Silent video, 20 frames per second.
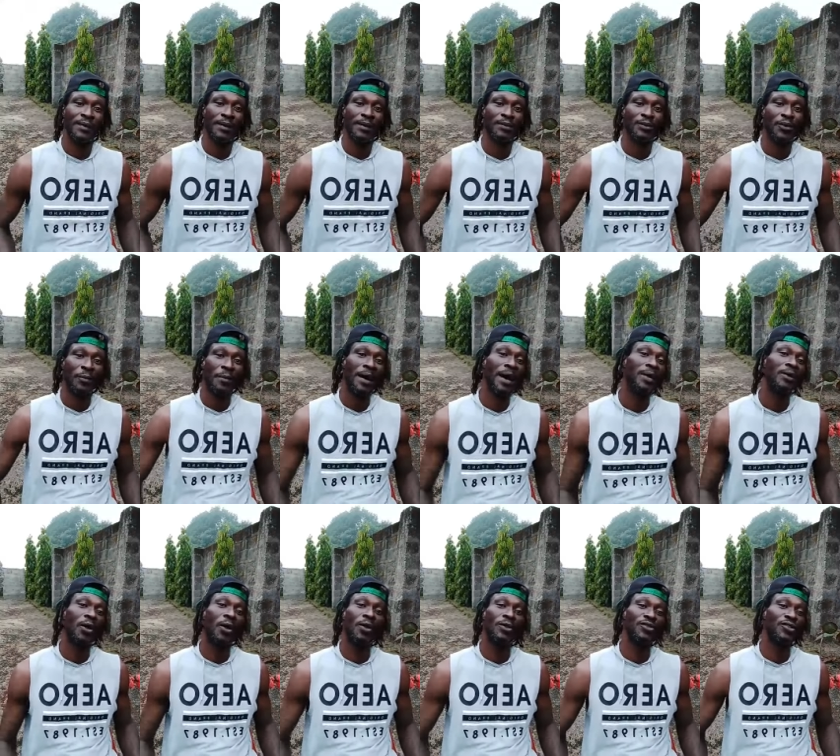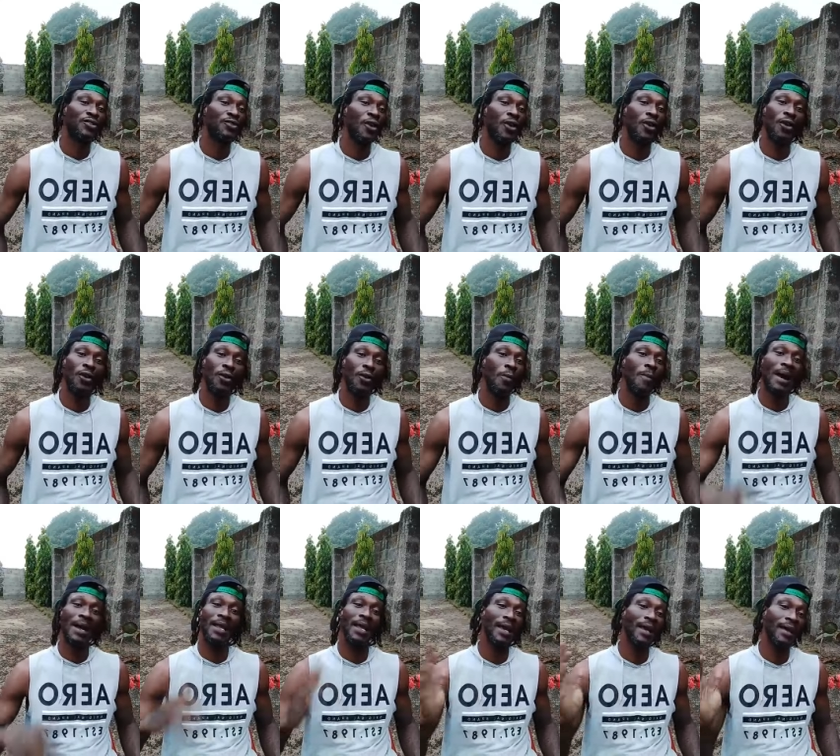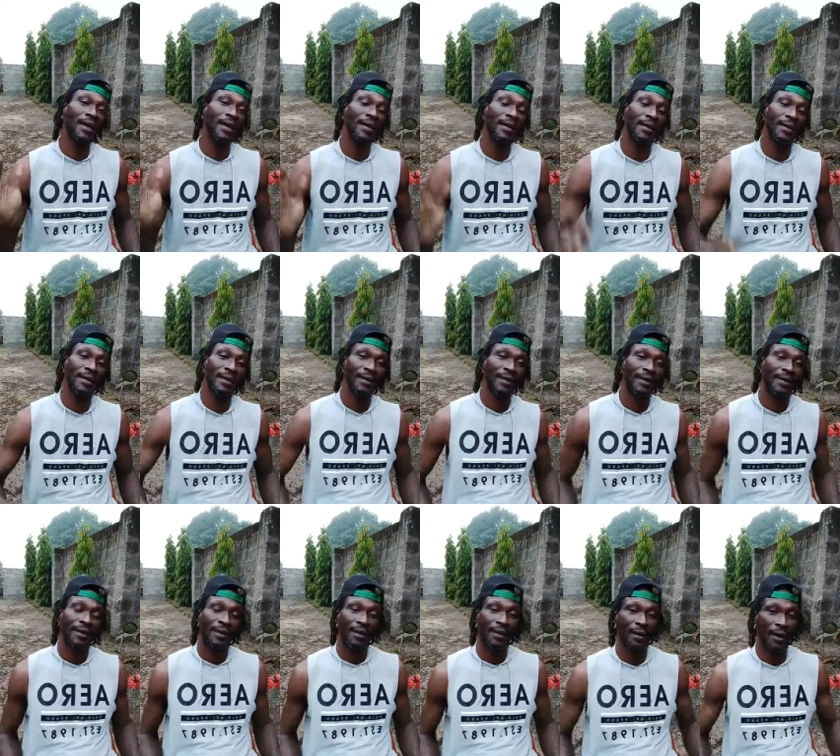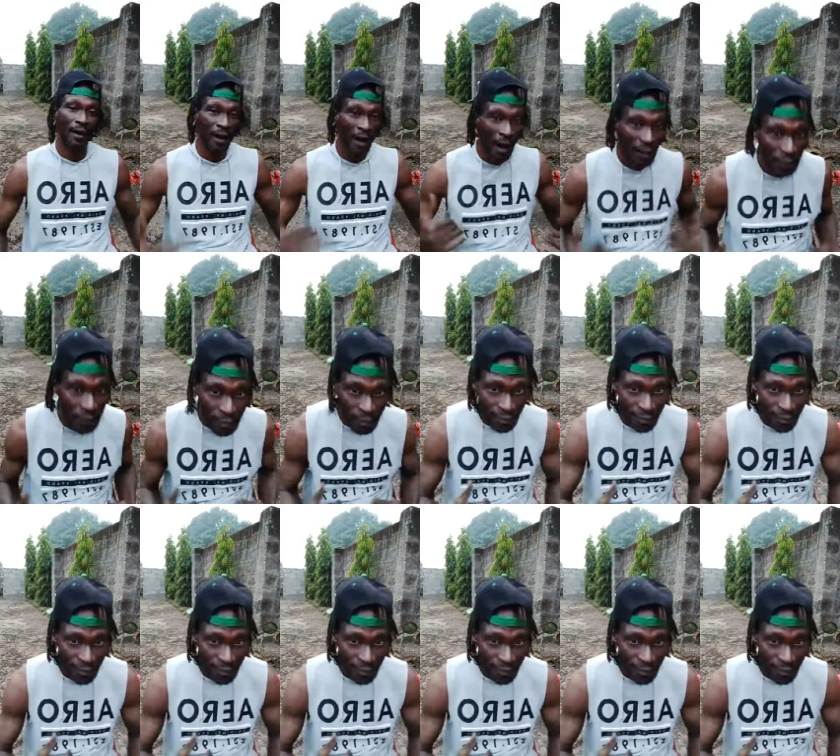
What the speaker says: Some man don't sit down over there. It don't hurt.